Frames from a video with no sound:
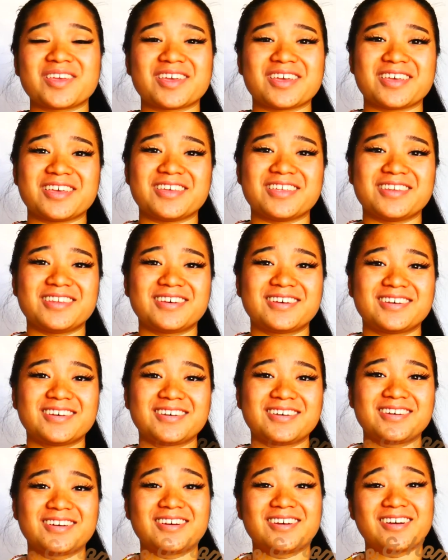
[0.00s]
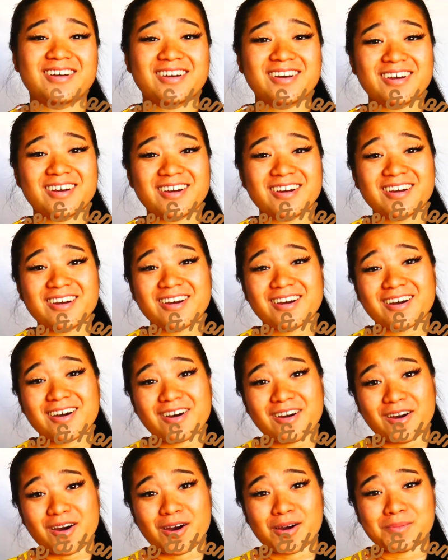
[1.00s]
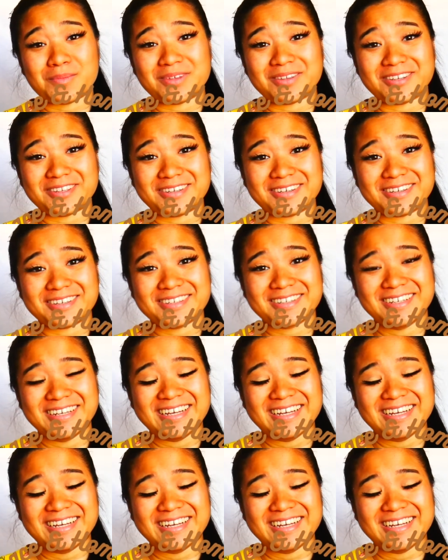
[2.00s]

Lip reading: in Hominy.